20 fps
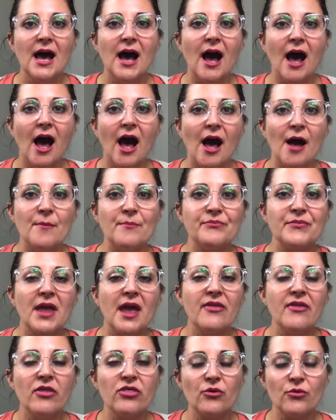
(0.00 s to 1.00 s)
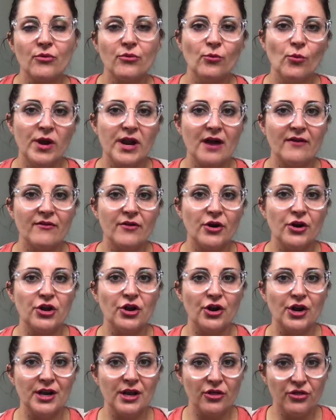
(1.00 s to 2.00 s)
And then whatever you're
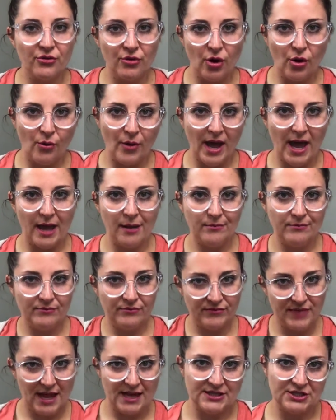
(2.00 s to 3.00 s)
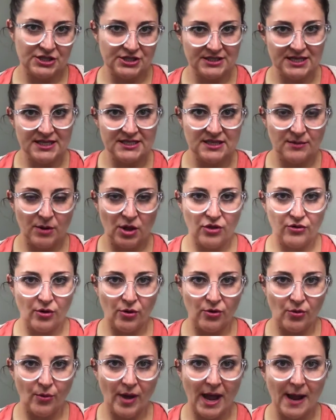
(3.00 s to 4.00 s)
going to throw away, that just needs to be thrown
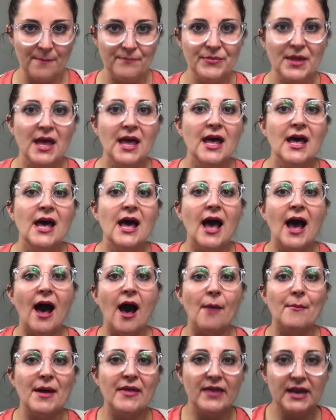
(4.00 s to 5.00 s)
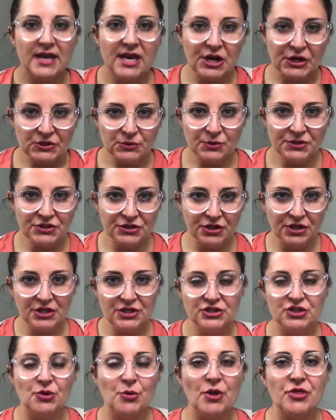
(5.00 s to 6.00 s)
away. And then here's what you're going
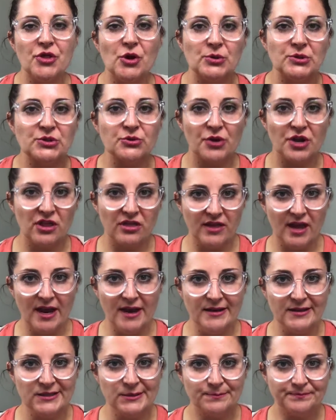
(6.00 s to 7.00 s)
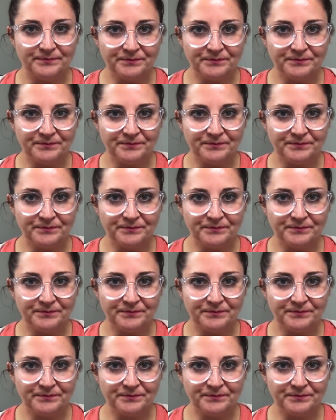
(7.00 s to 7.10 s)
to do with those 3 things.